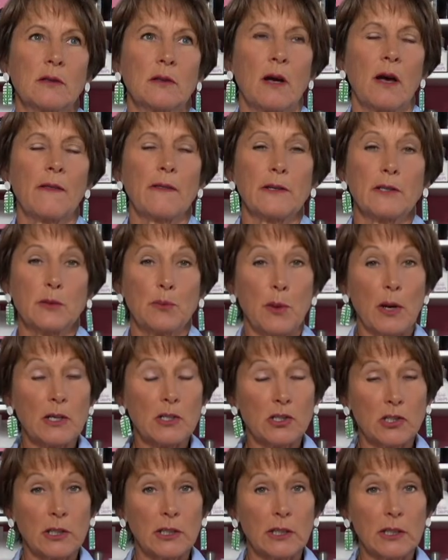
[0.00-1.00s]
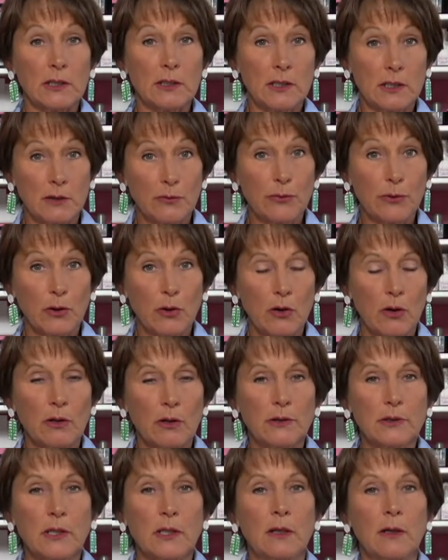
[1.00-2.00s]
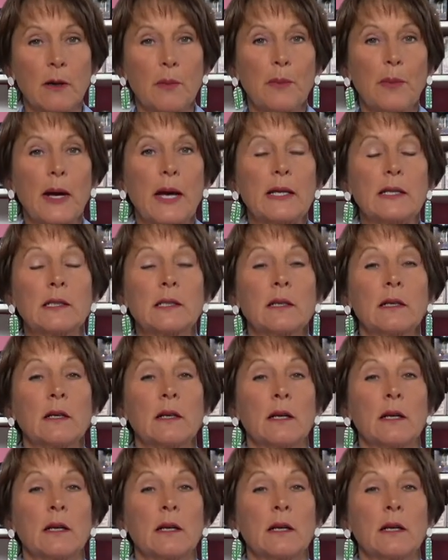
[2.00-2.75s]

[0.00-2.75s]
on the spreadsheet is difficult, but